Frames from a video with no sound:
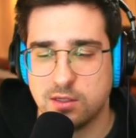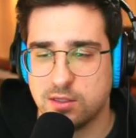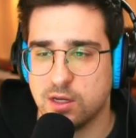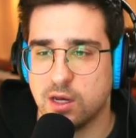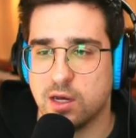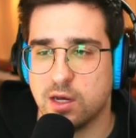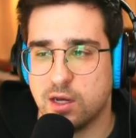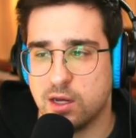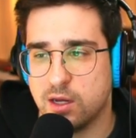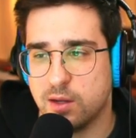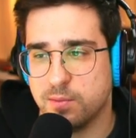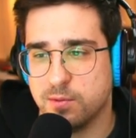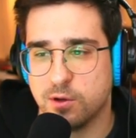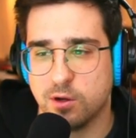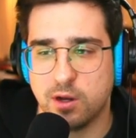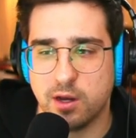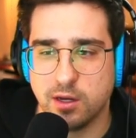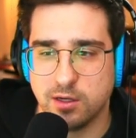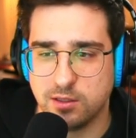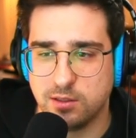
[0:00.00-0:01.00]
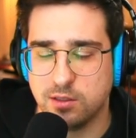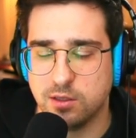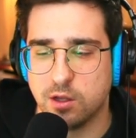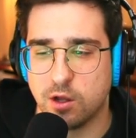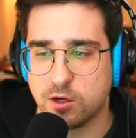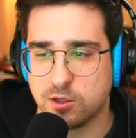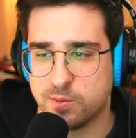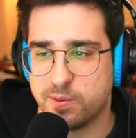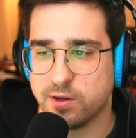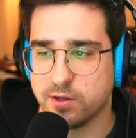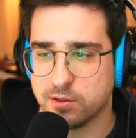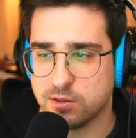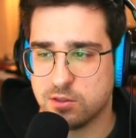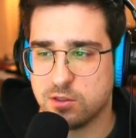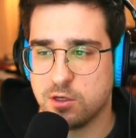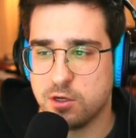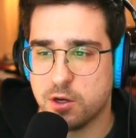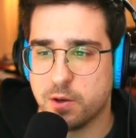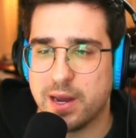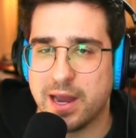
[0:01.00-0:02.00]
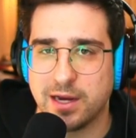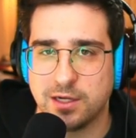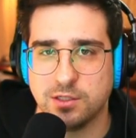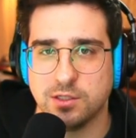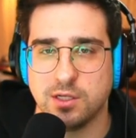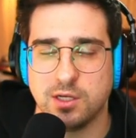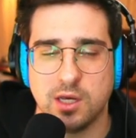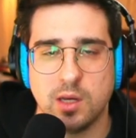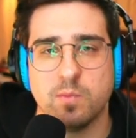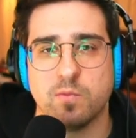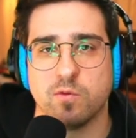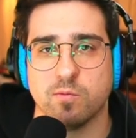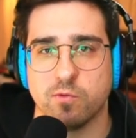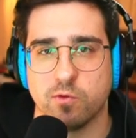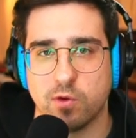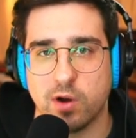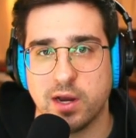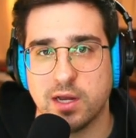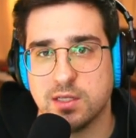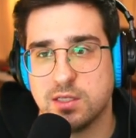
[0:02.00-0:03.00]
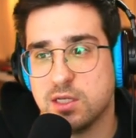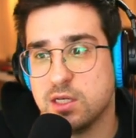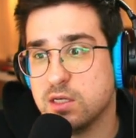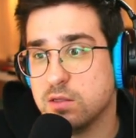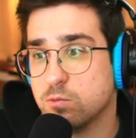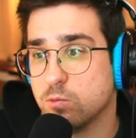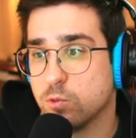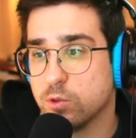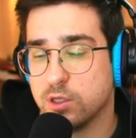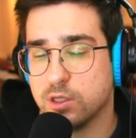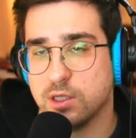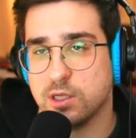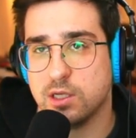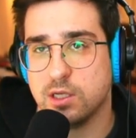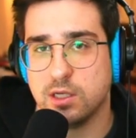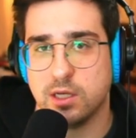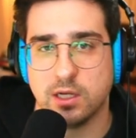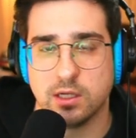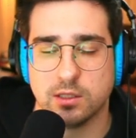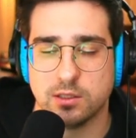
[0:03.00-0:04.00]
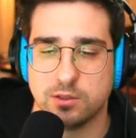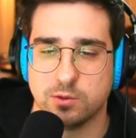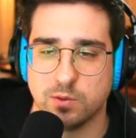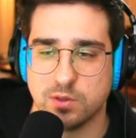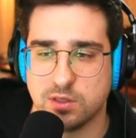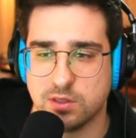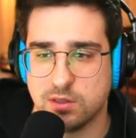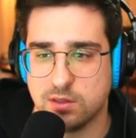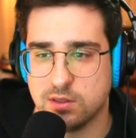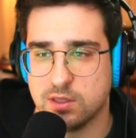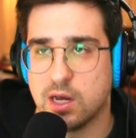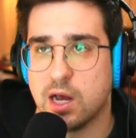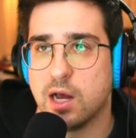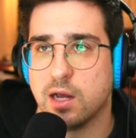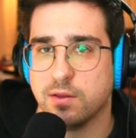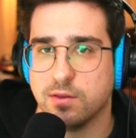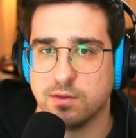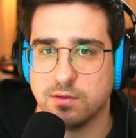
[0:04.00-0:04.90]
A large part of the studio actually came from France, and really English was not